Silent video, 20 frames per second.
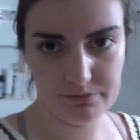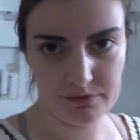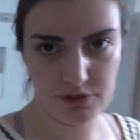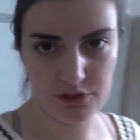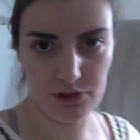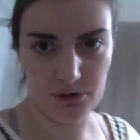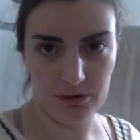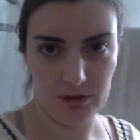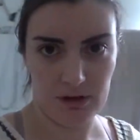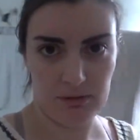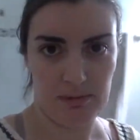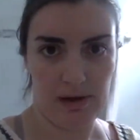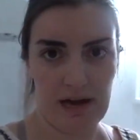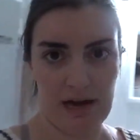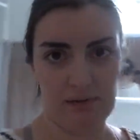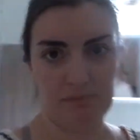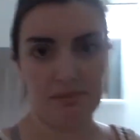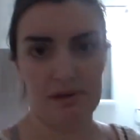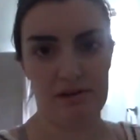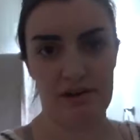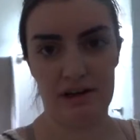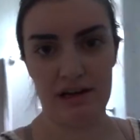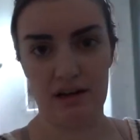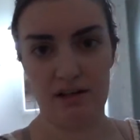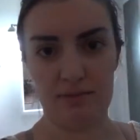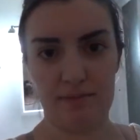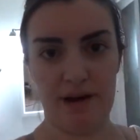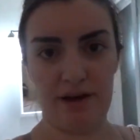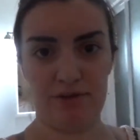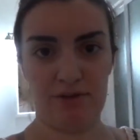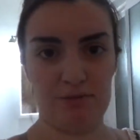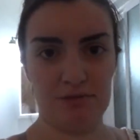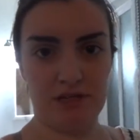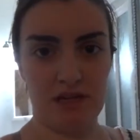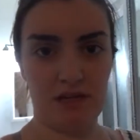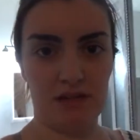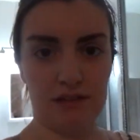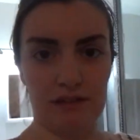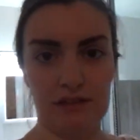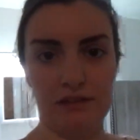don't look behind me right now. The bathroom's
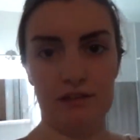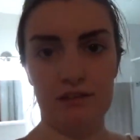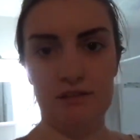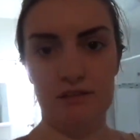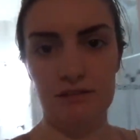not clean.